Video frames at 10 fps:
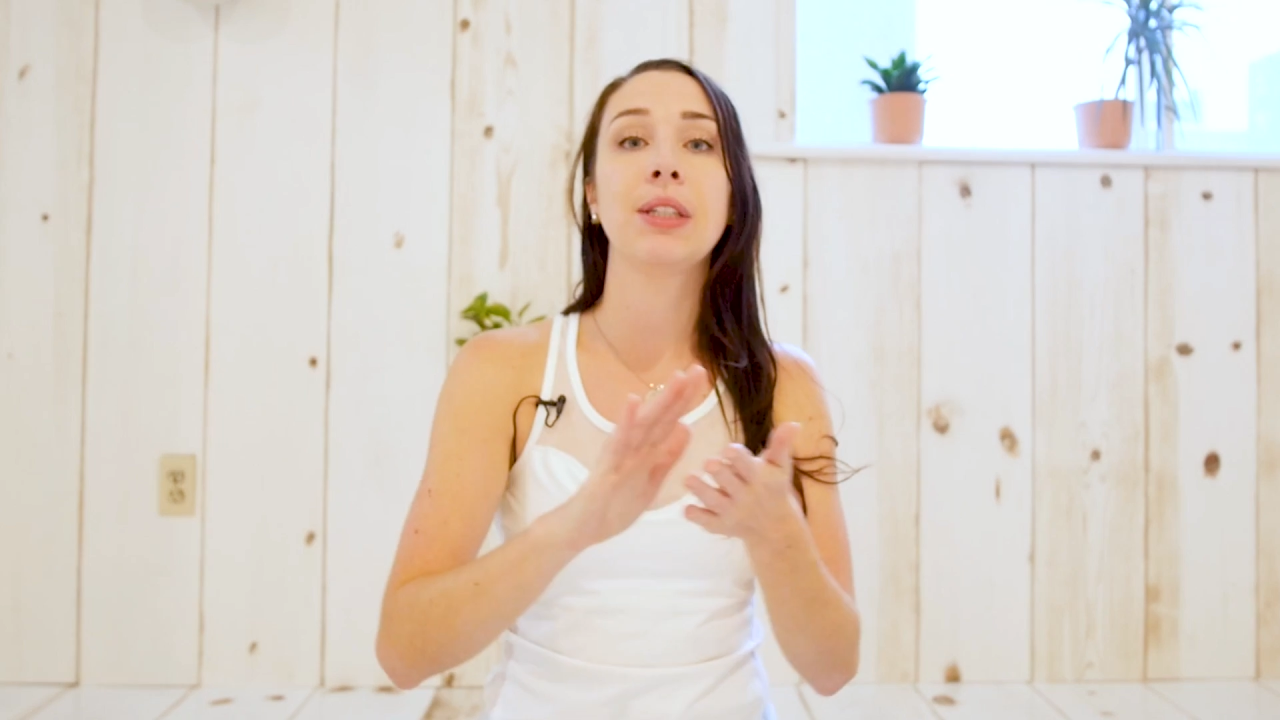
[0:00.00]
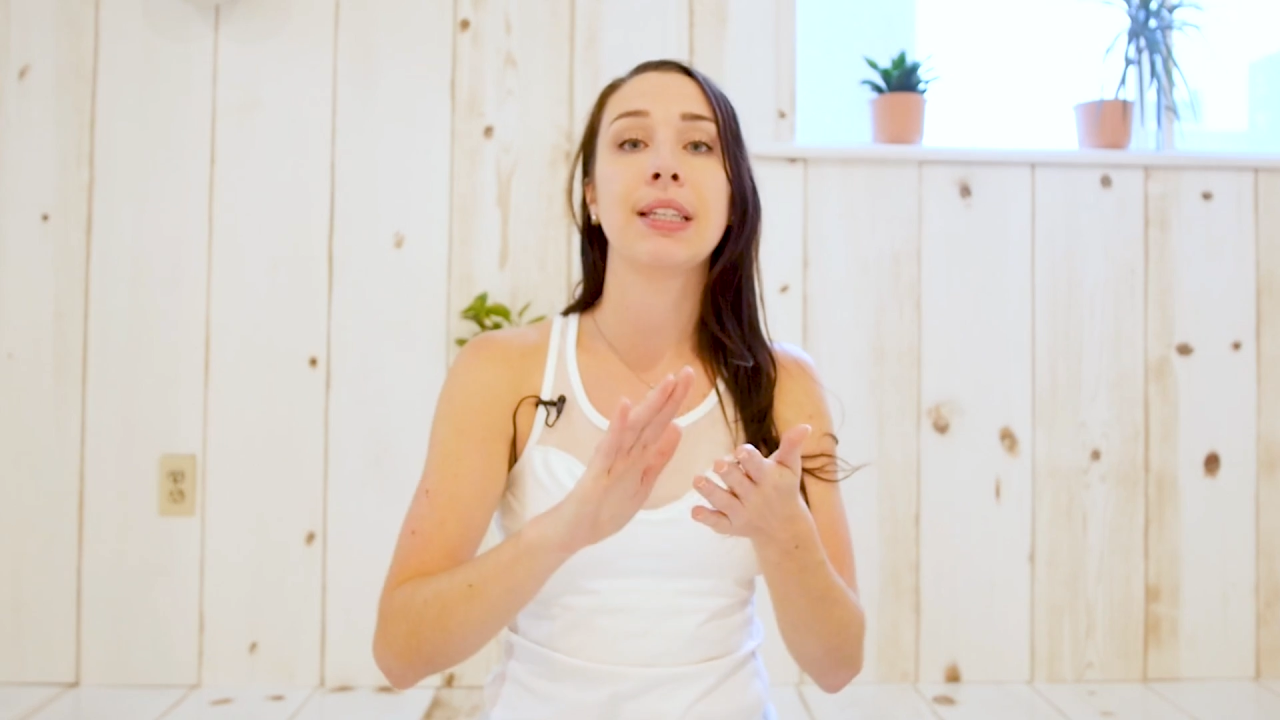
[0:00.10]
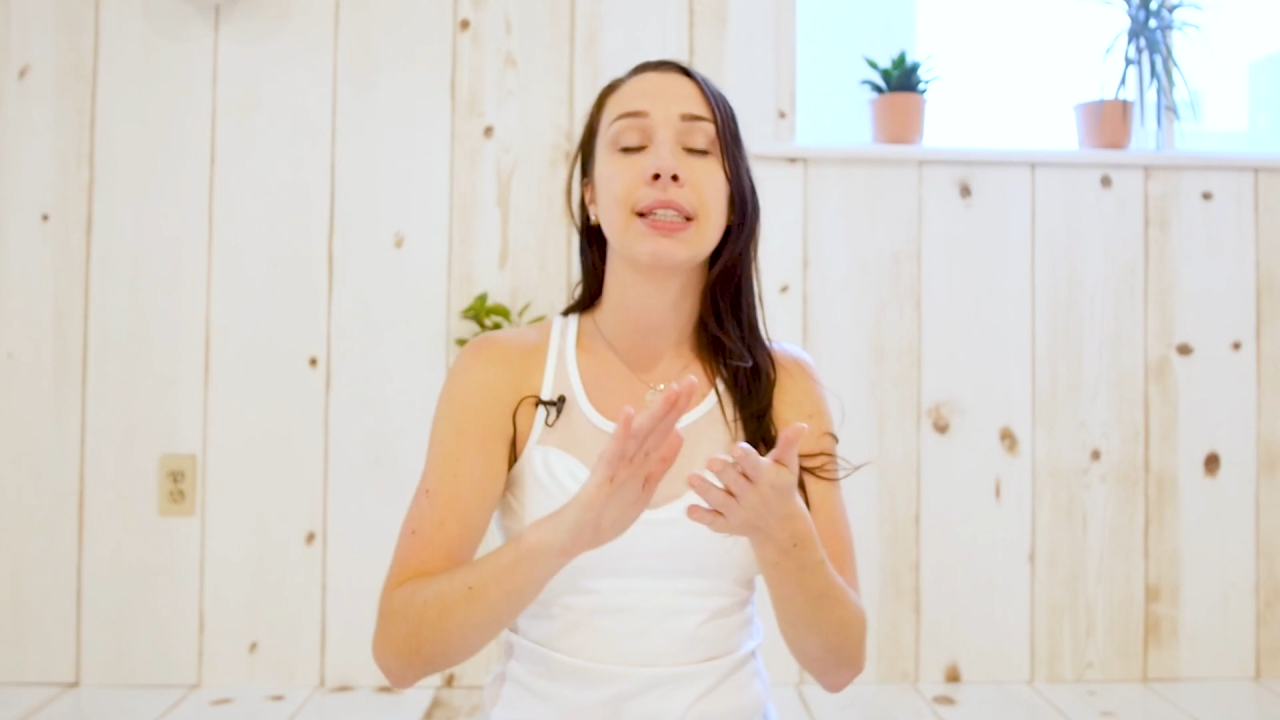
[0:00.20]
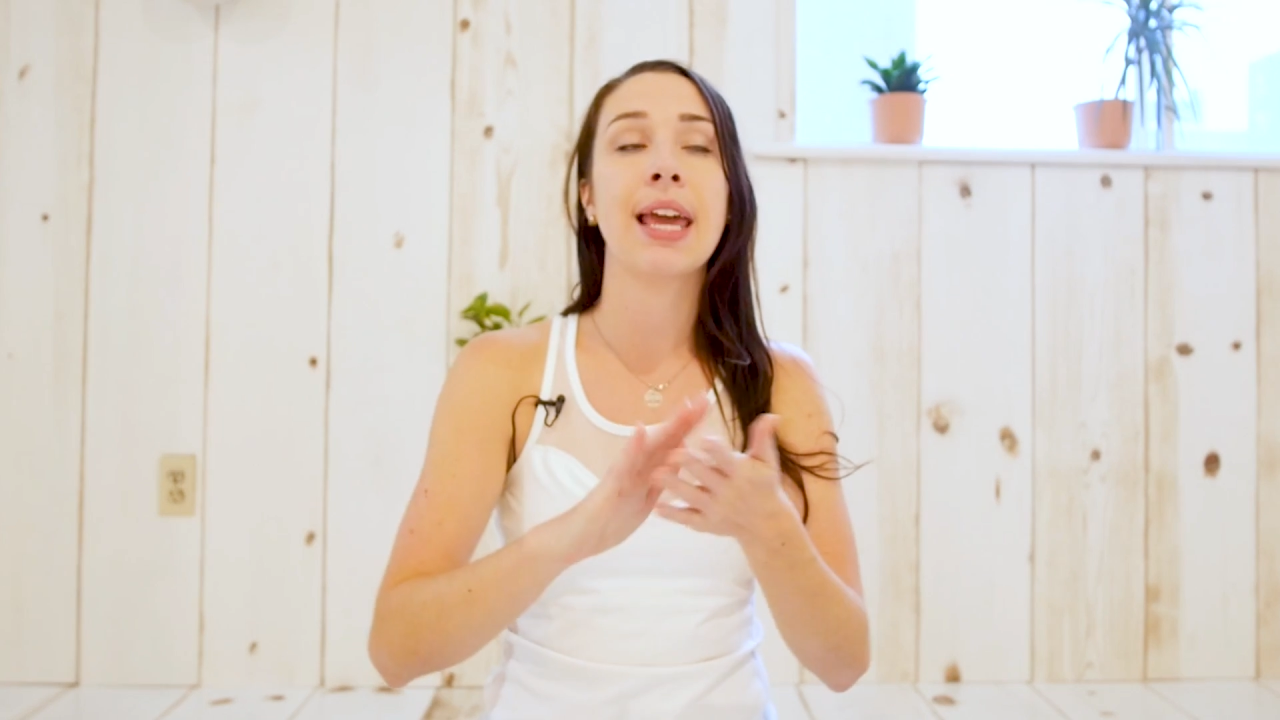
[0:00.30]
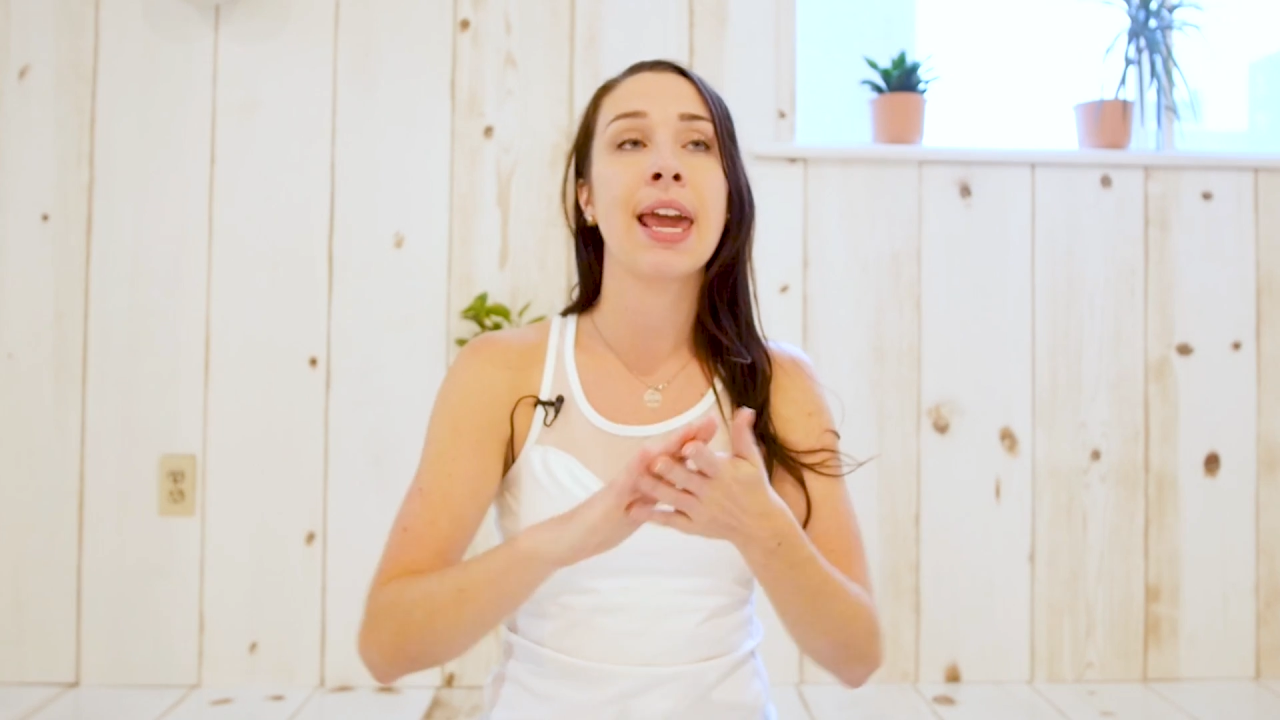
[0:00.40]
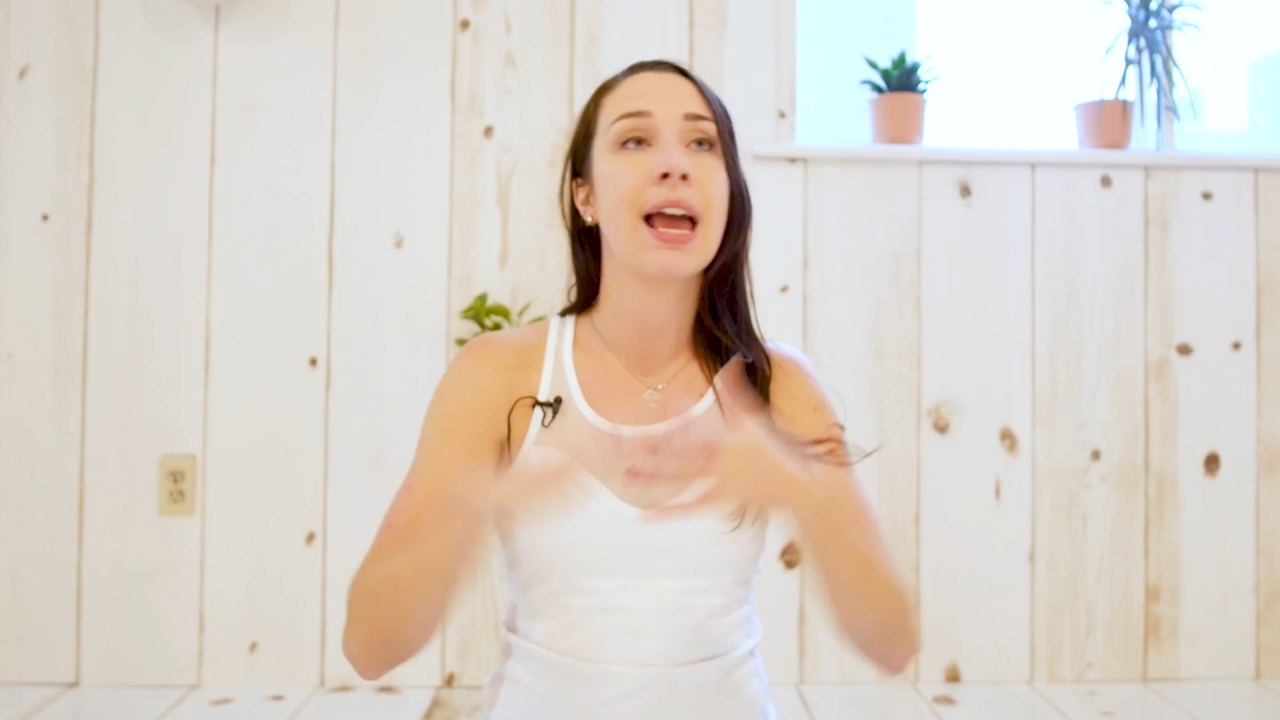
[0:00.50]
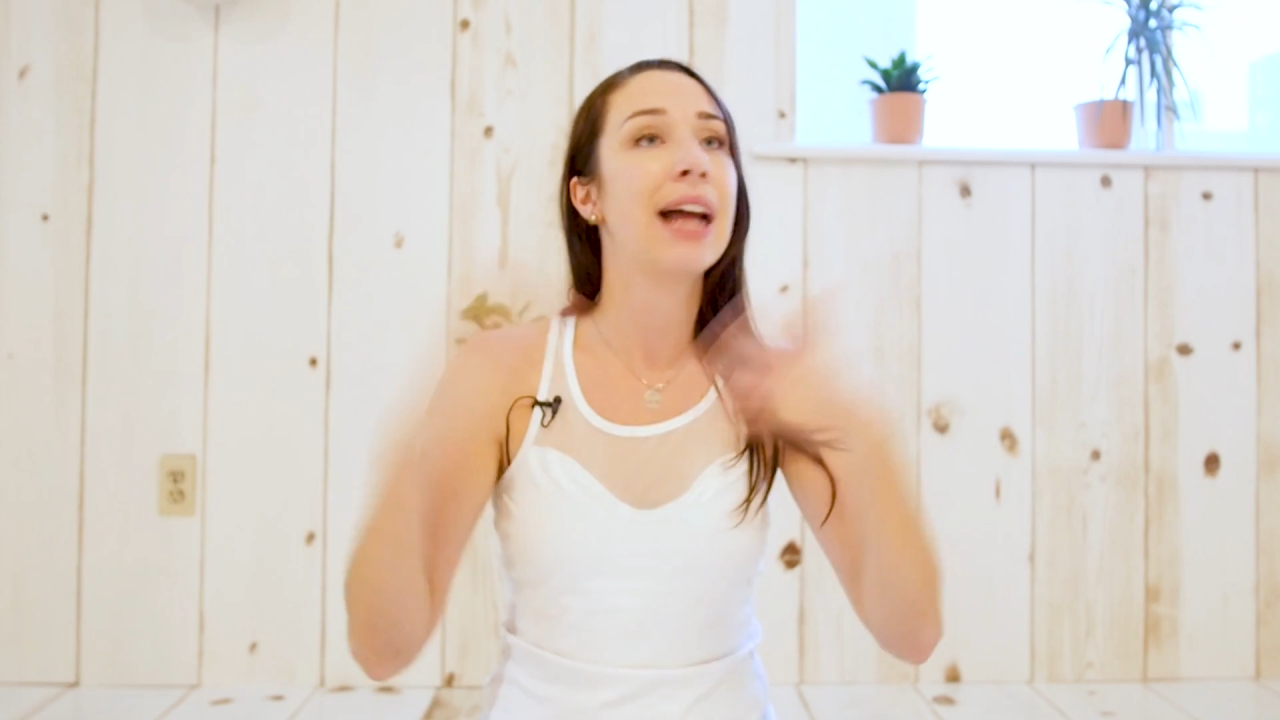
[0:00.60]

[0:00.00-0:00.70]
to say,